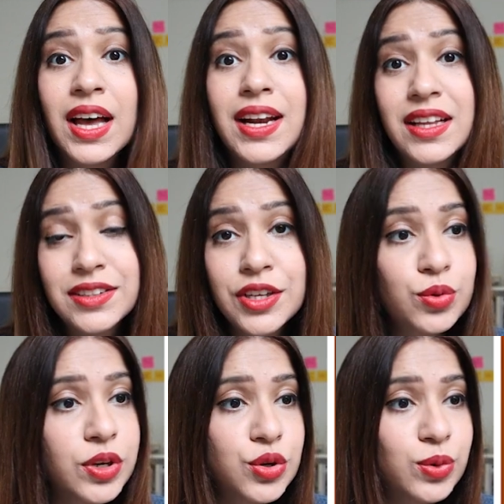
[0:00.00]
Another thing
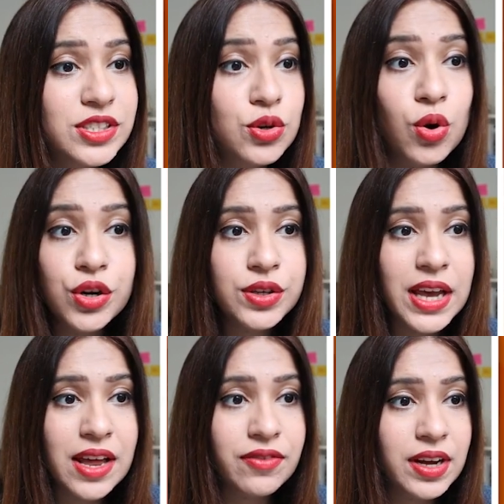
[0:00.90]
you can do is go onto
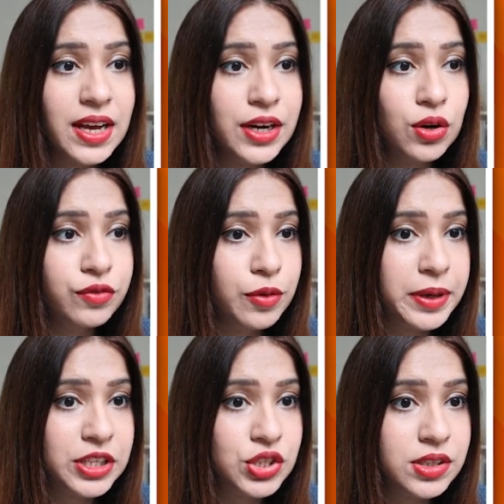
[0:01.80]
Canva and look for
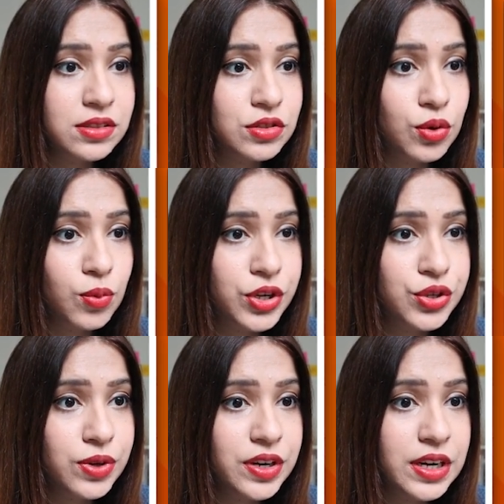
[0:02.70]
pictures. So
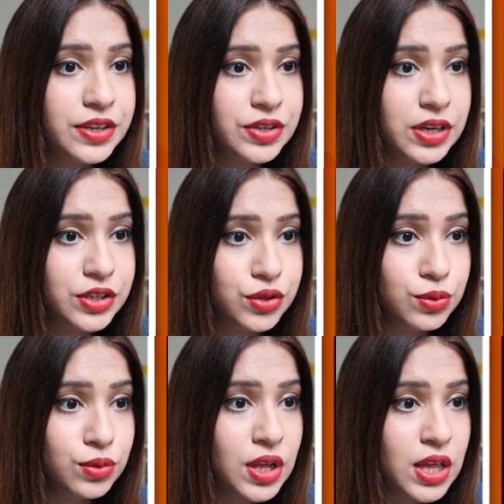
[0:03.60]
what you can literally
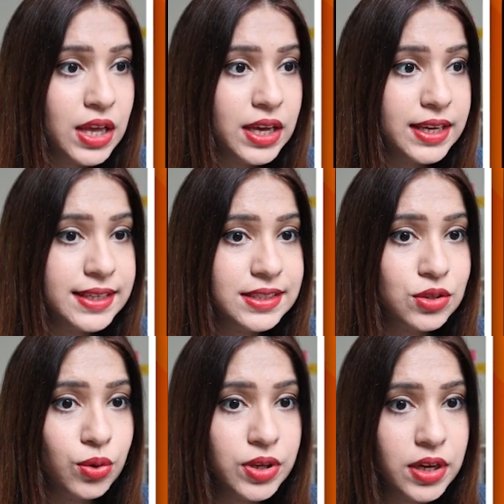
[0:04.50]
do is
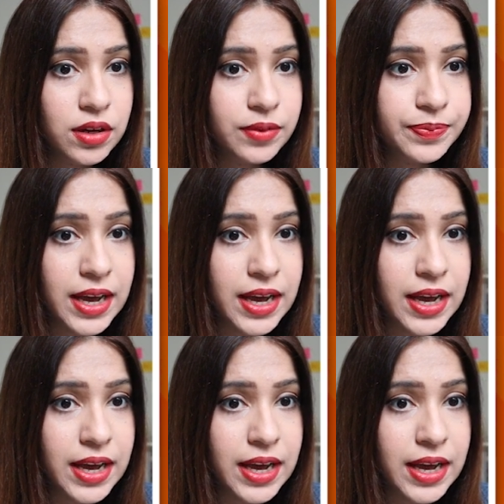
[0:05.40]
go here